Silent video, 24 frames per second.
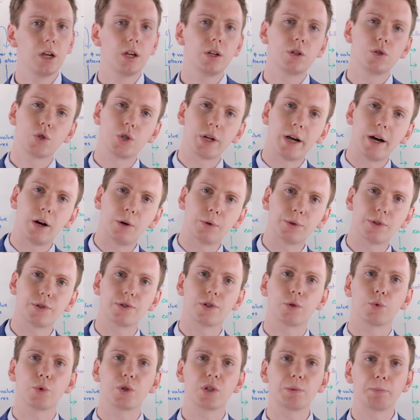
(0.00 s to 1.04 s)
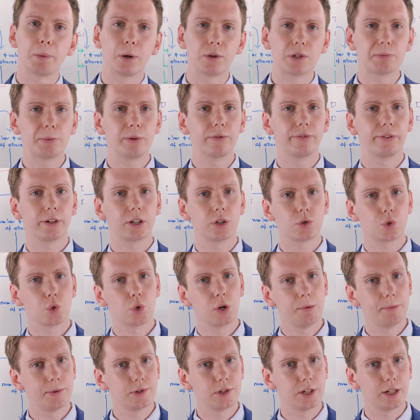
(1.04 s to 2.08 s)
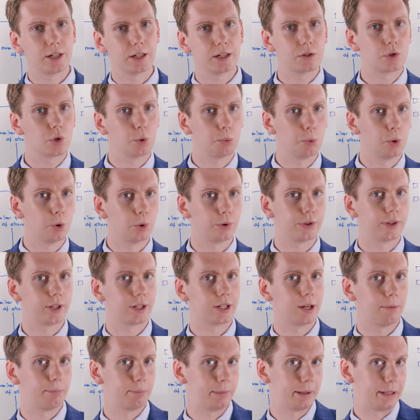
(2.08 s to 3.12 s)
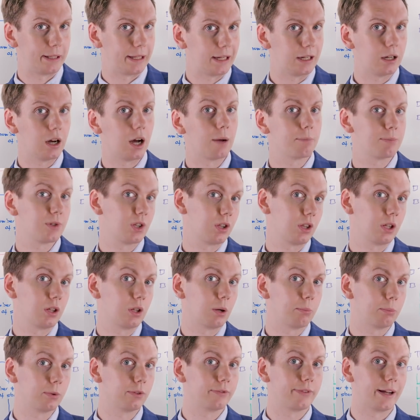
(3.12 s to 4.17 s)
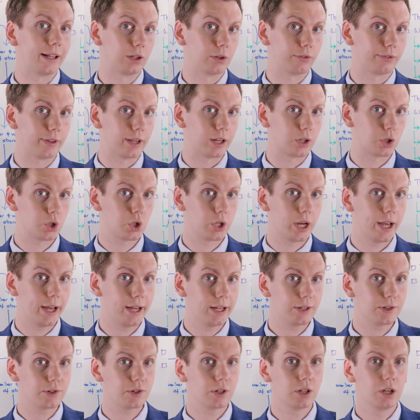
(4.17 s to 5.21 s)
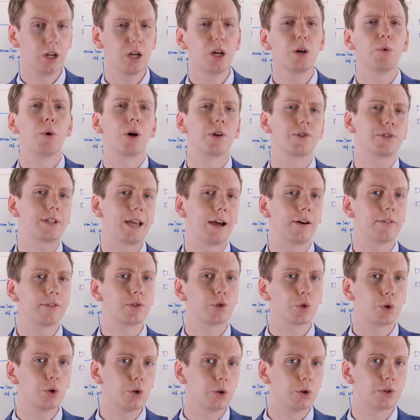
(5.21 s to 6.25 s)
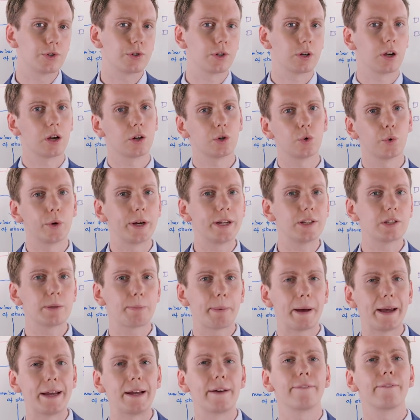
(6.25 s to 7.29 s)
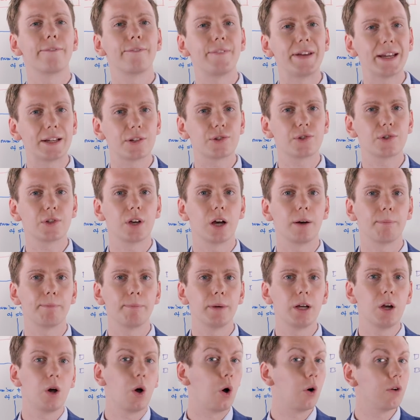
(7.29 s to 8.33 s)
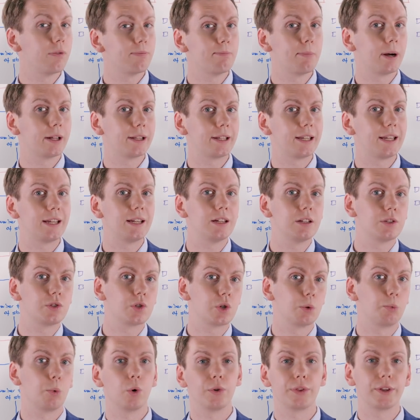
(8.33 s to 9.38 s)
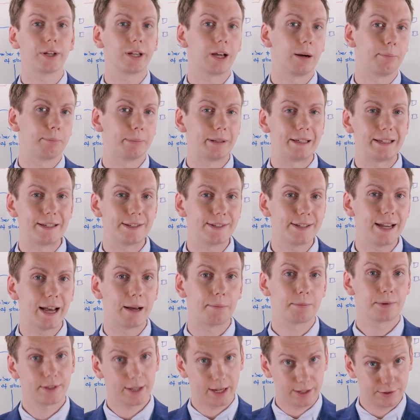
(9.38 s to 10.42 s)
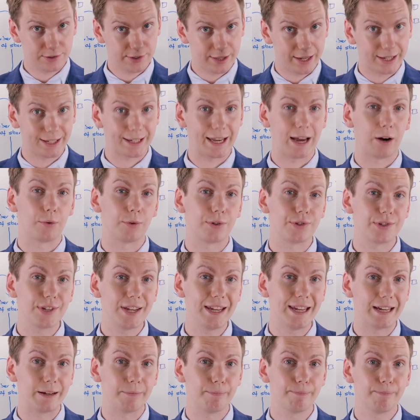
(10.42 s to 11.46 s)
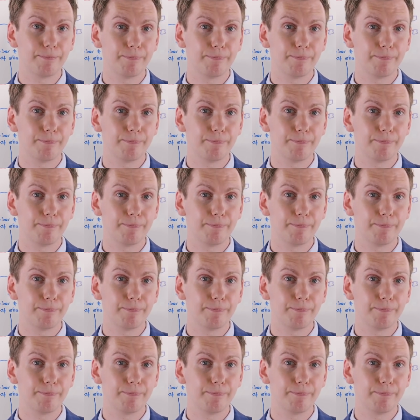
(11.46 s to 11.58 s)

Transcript: Shareholders are responsible for contributing toward the company up to the nominal value of their shares, whilst guarantors agree to pay a fixed sum of money toward the company's debts. That's their guarantee.